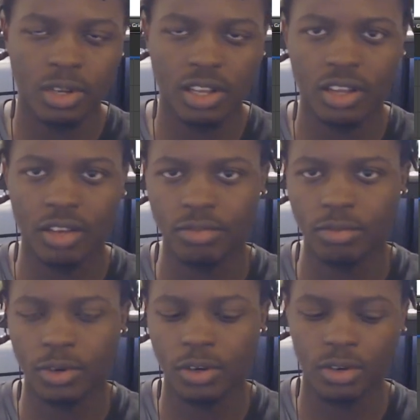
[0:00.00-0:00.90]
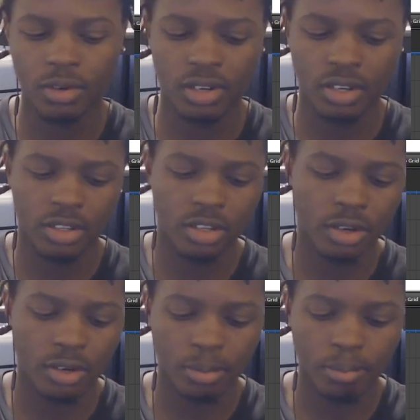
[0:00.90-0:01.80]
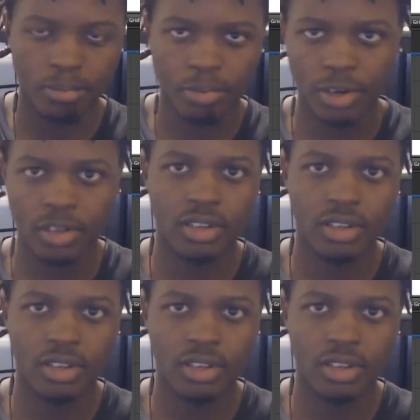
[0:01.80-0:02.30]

have to work on a guitar part.